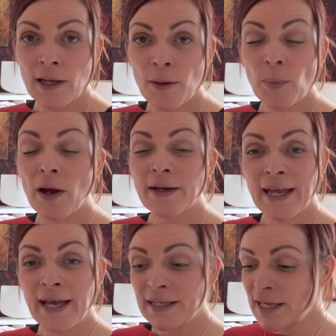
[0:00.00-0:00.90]
But
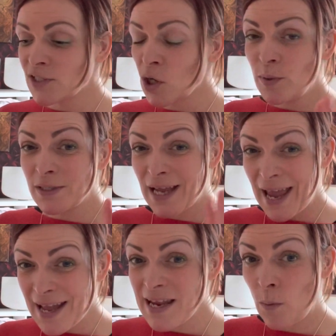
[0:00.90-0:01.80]
again, it's open to
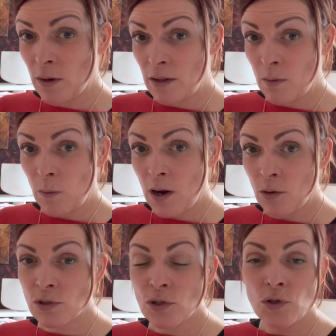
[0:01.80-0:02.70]
anyone in the
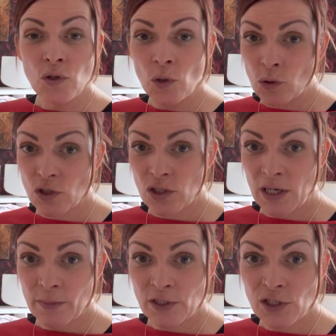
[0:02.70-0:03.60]
world, not just
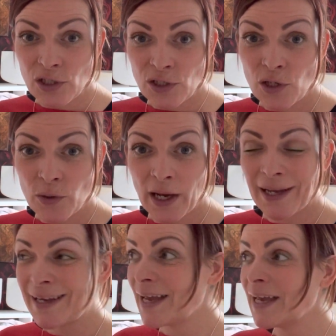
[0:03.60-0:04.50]
limited to the
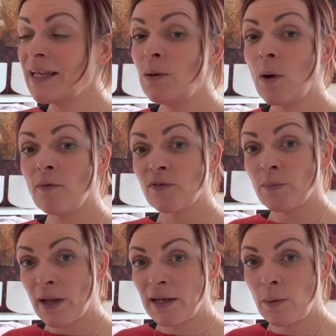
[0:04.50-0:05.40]
UK. Anyone
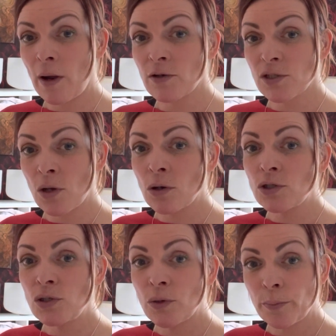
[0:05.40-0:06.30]
from anywhere, as long as
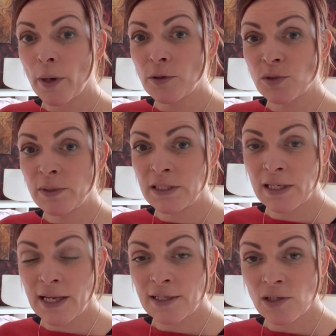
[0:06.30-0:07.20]
you can post me a
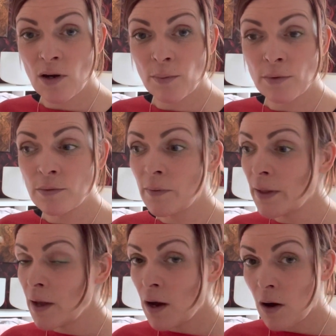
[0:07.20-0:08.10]
DNA sample,
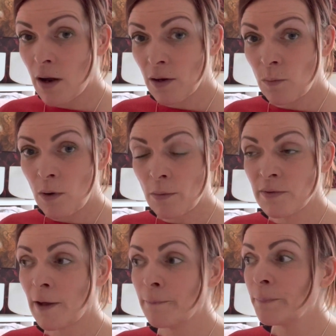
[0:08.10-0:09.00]
I can work with it.